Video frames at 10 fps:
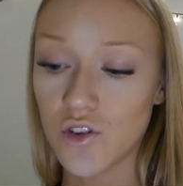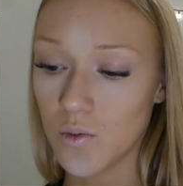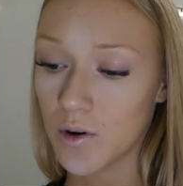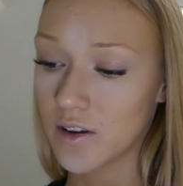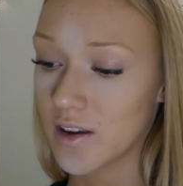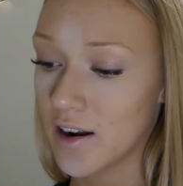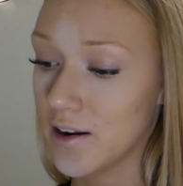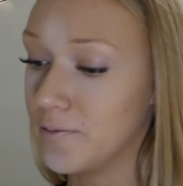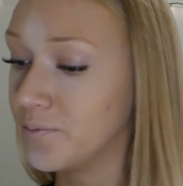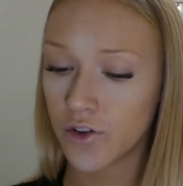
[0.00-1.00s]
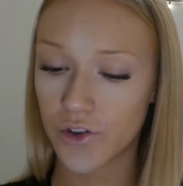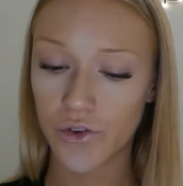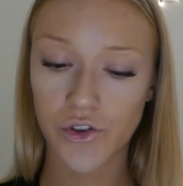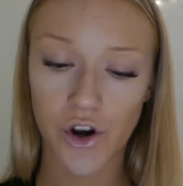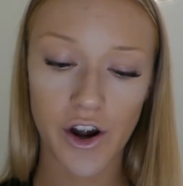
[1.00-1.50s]
super excited.
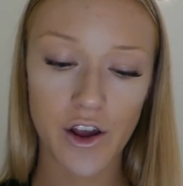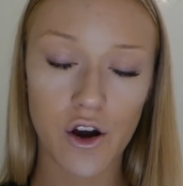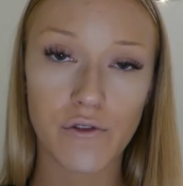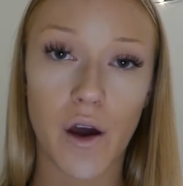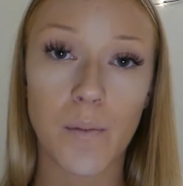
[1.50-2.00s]
So starting off,